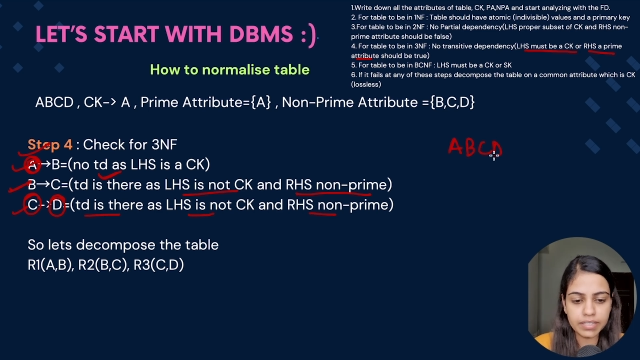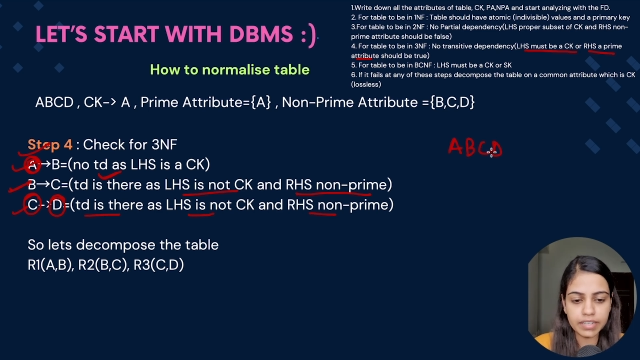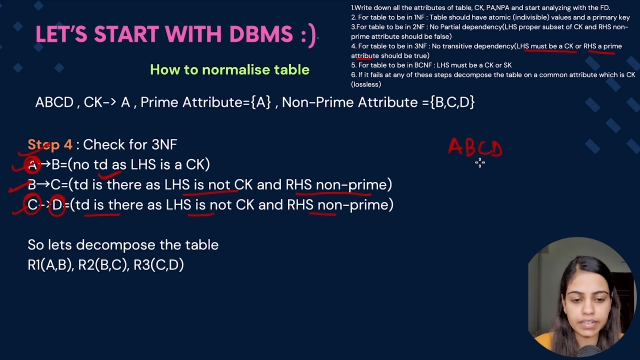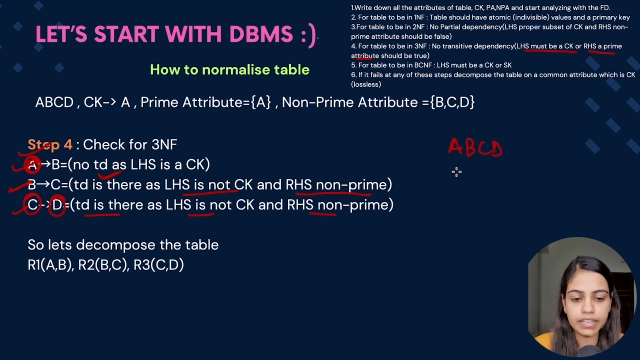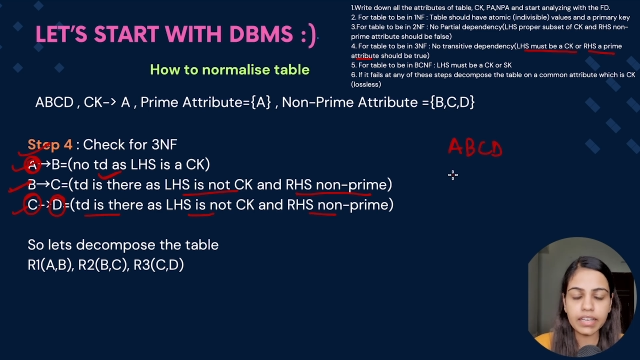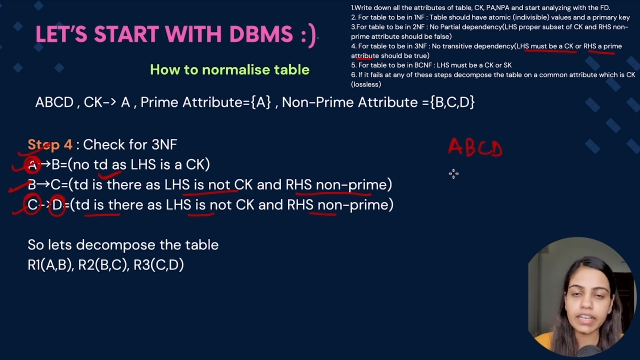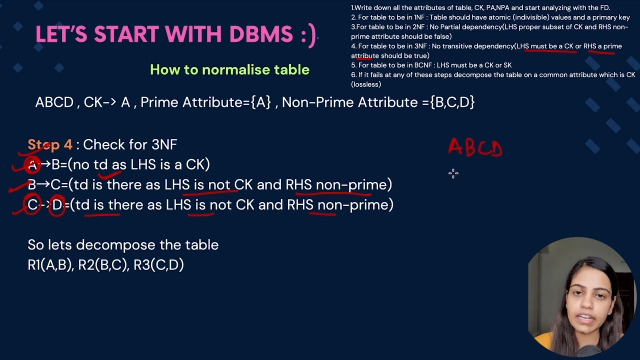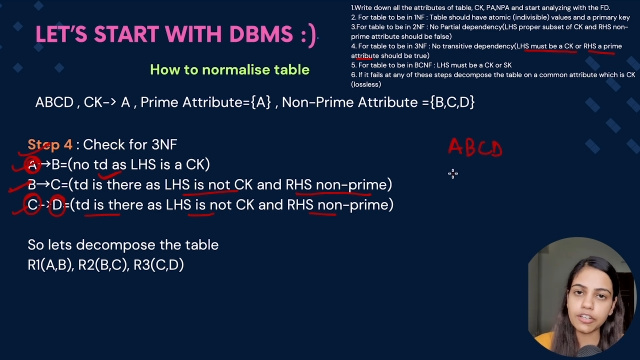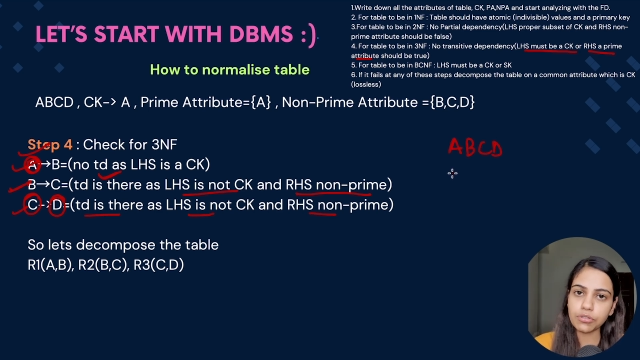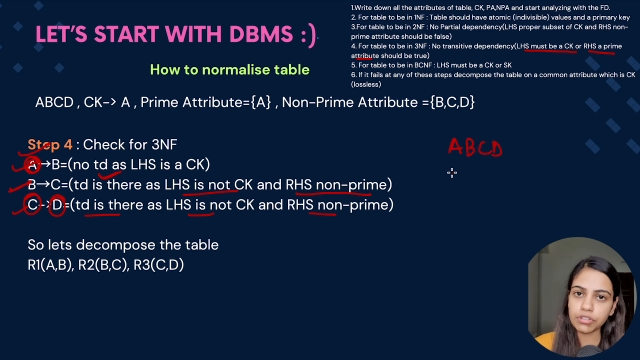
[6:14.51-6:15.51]
C, D
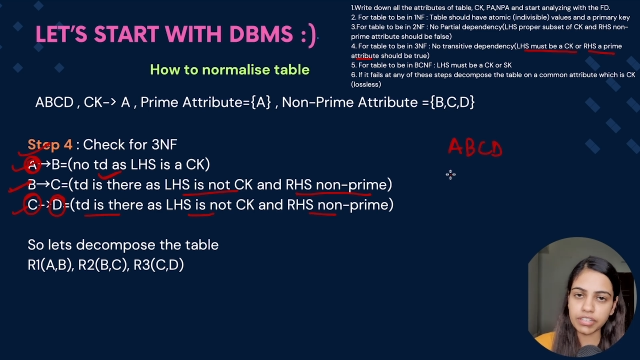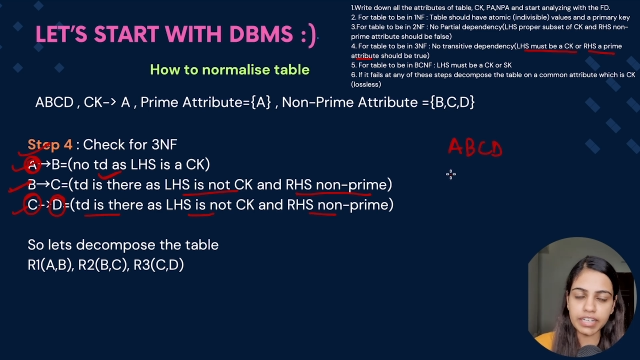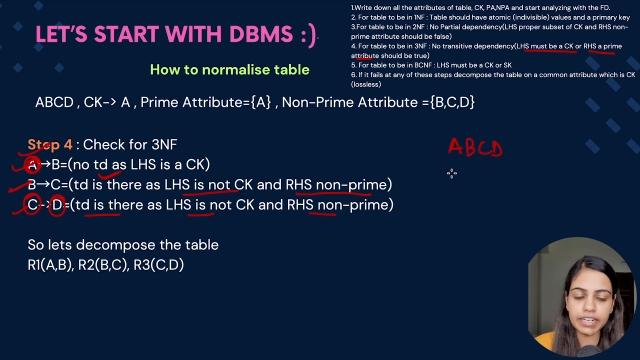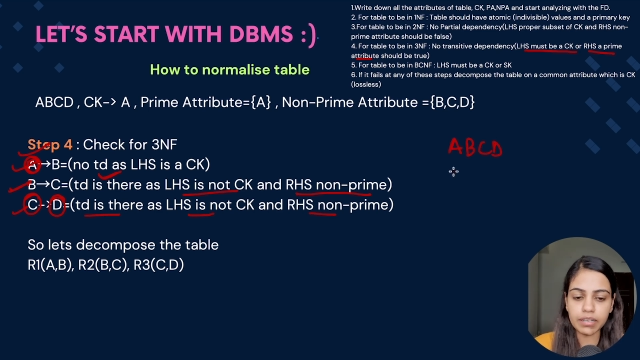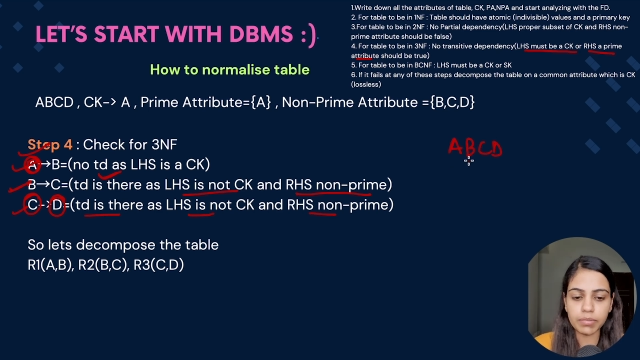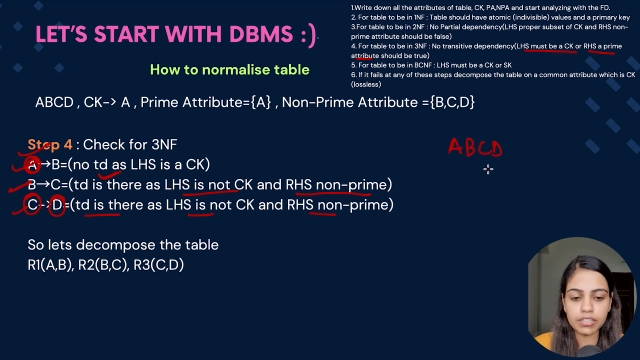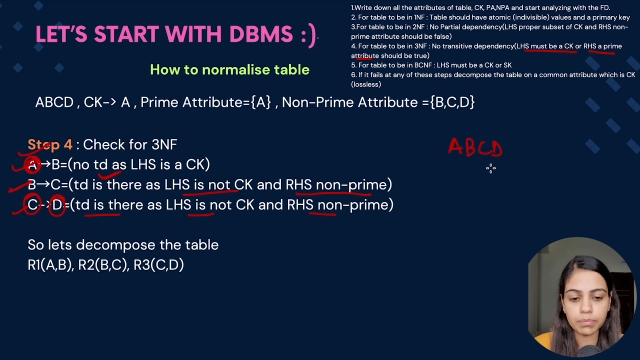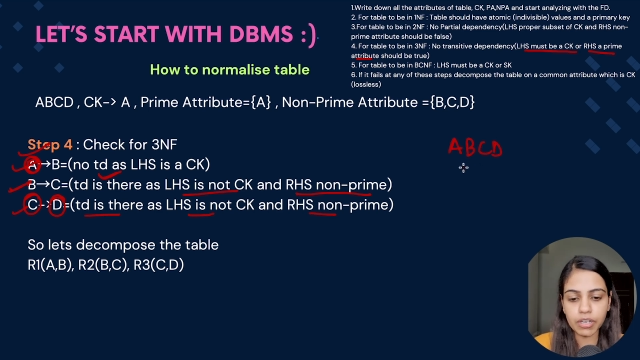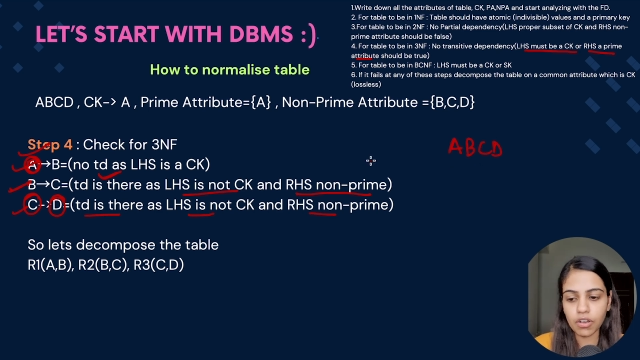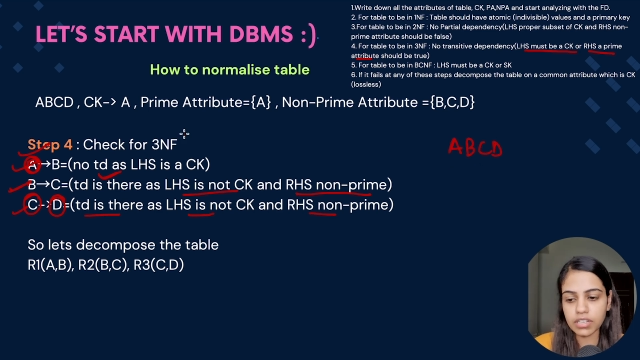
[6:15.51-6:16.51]
into three tables
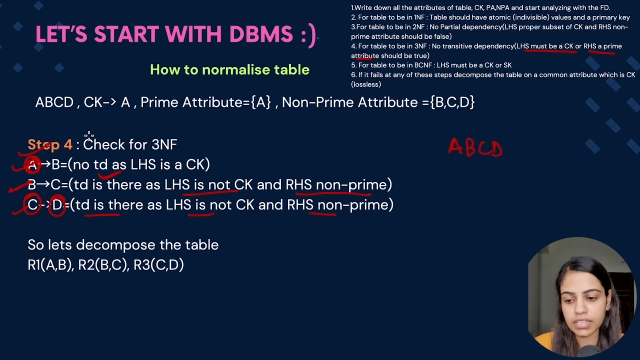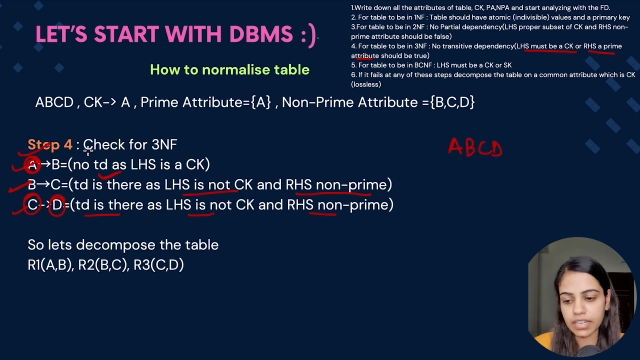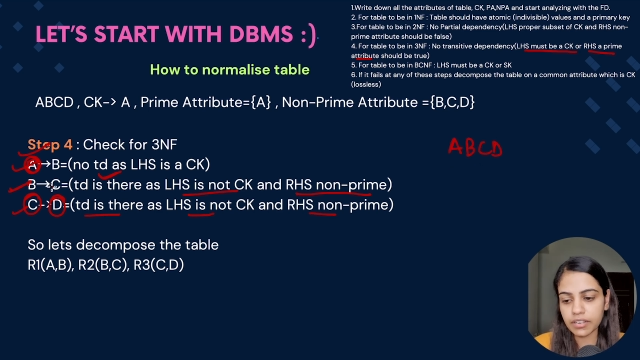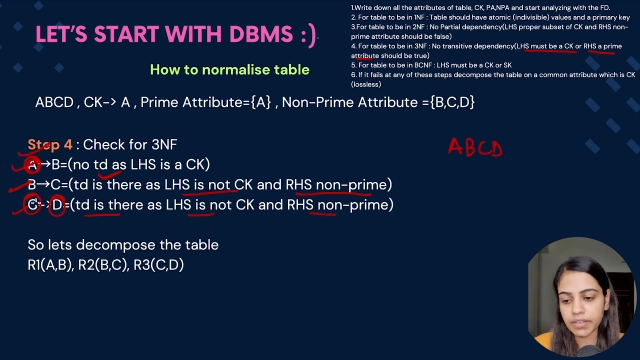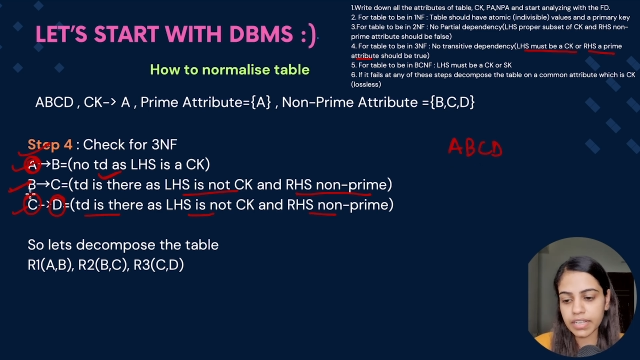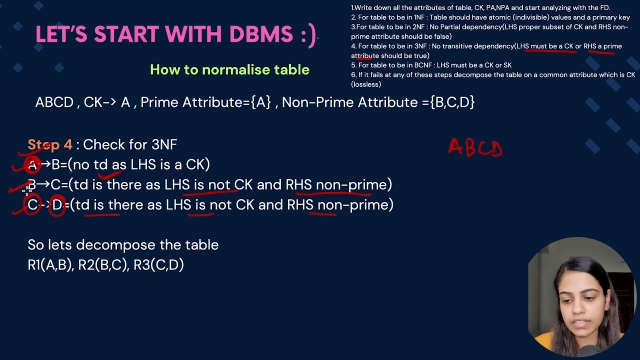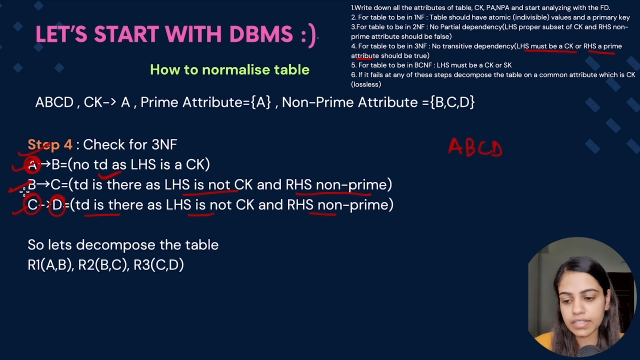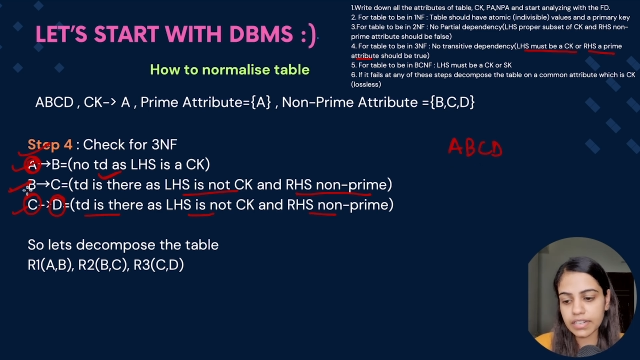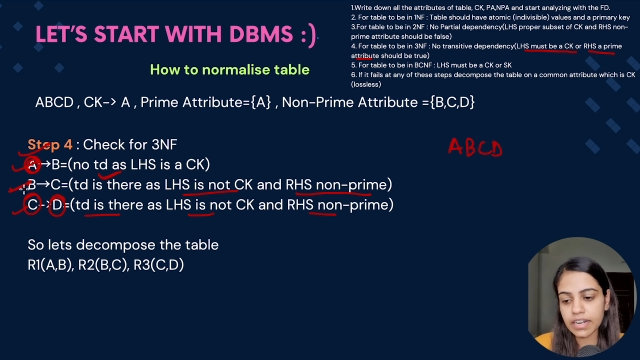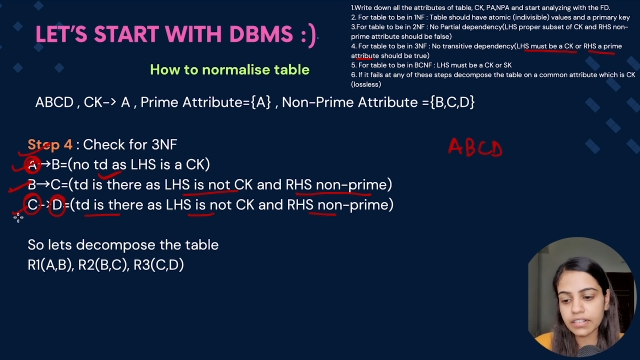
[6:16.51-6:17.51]
because here we can
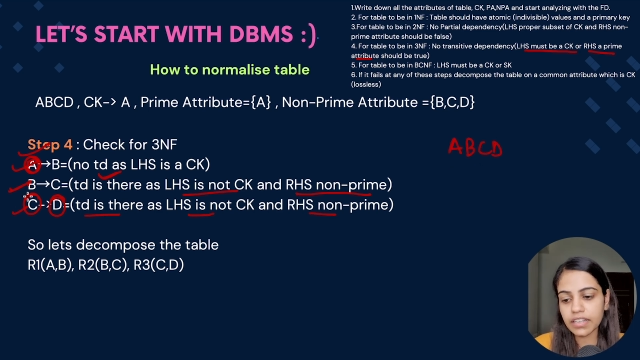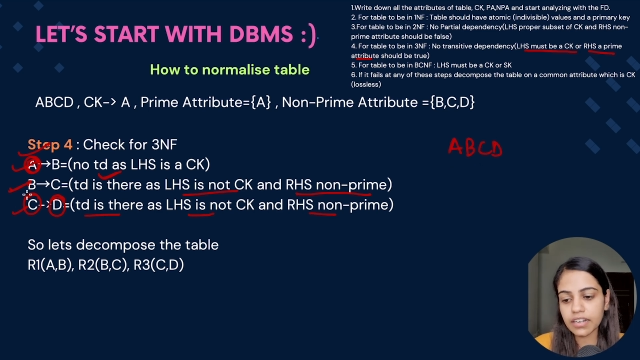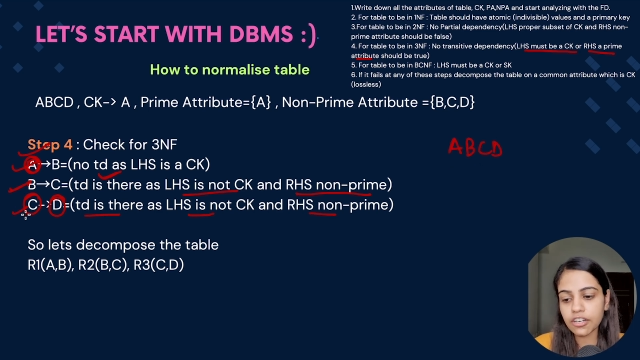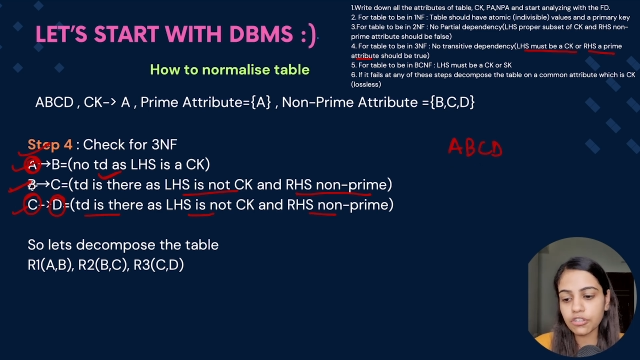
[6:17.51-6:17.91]
see that there are